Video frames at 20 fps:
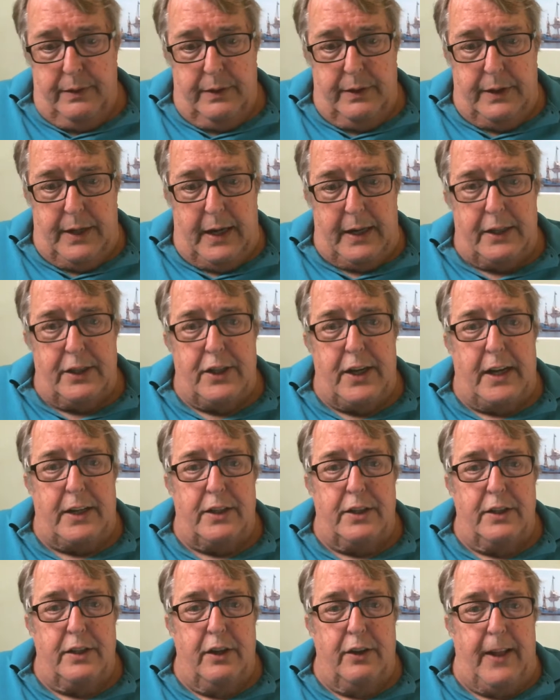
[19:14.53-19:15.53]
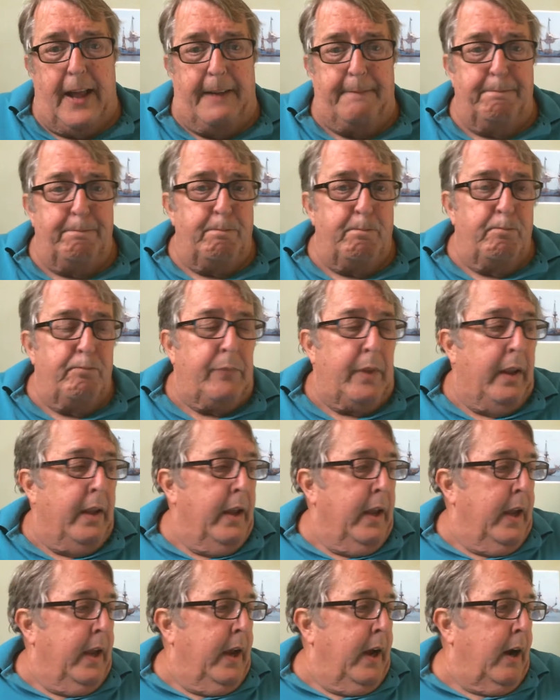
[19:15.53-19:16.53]
take a chance and do that.
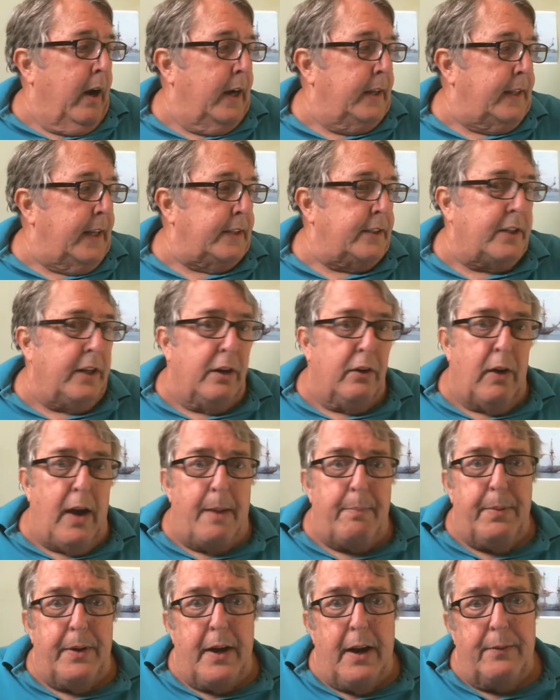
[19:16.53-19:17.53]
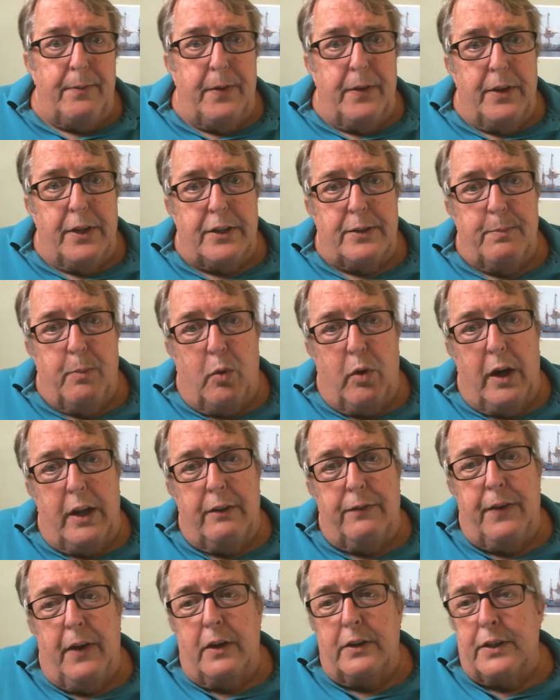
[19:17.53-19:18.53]
All right, that's going to wrap it up for this
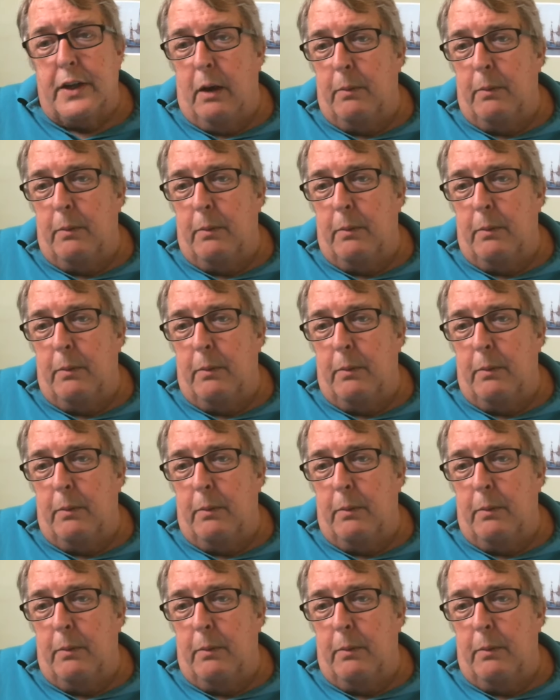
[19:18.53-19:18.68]
morning, folks.